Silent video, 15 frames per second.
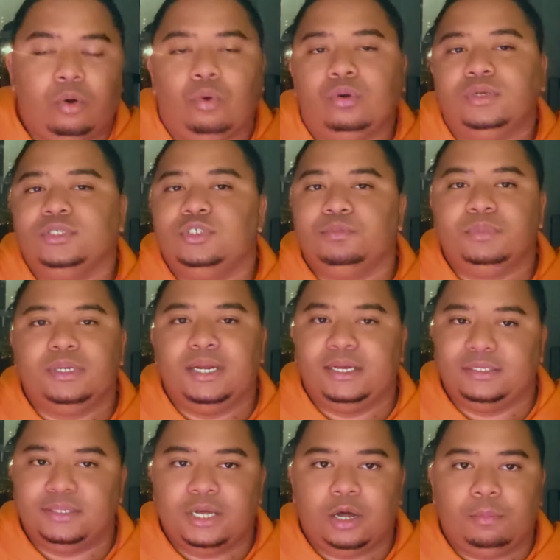only to be
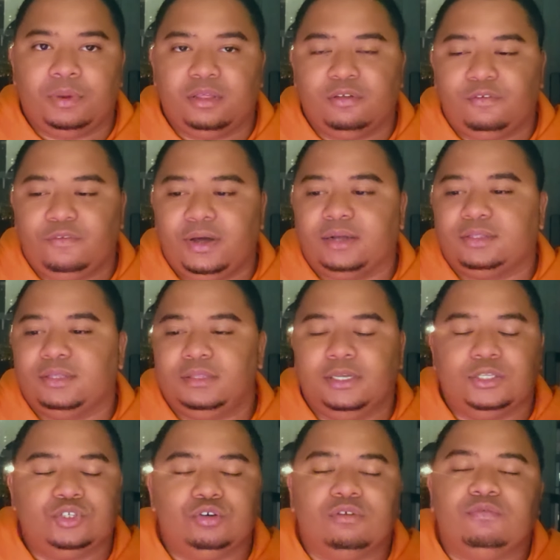let down by the fact that
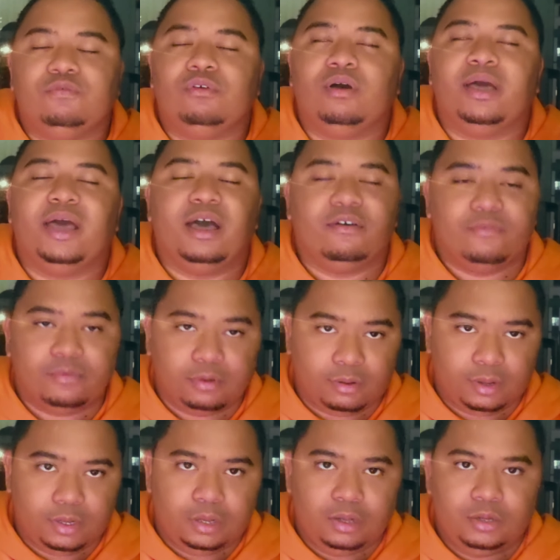they took forever
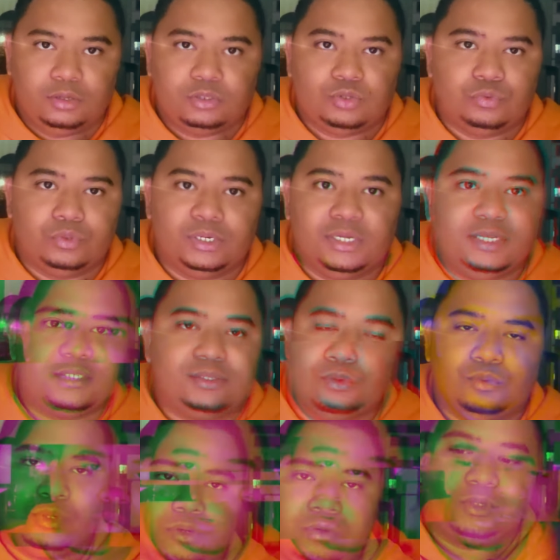to release the
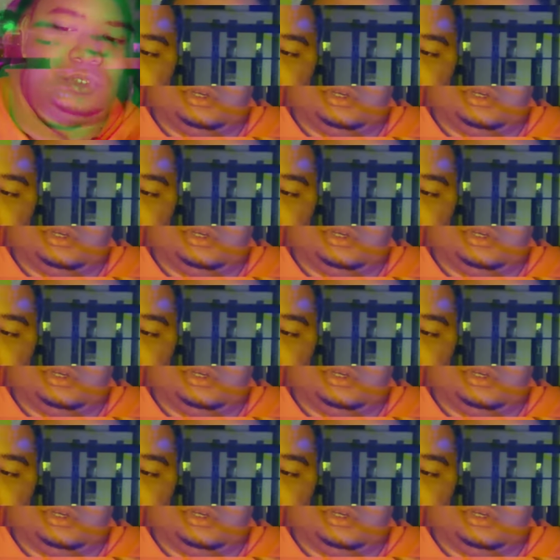Windows